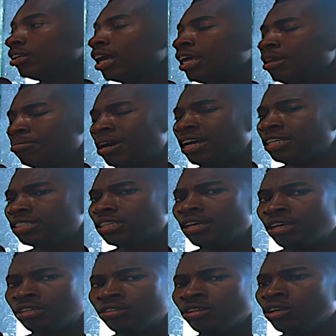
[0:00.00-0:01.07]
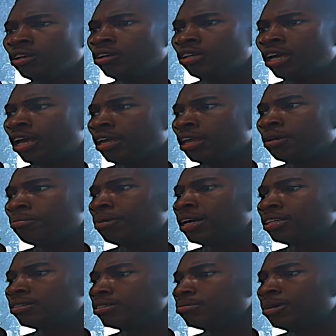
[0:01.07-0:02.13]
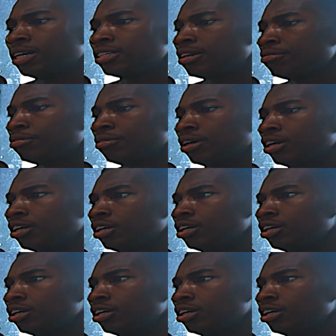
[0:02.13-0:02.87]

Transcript: Yeah, the mice. Mice everywhere.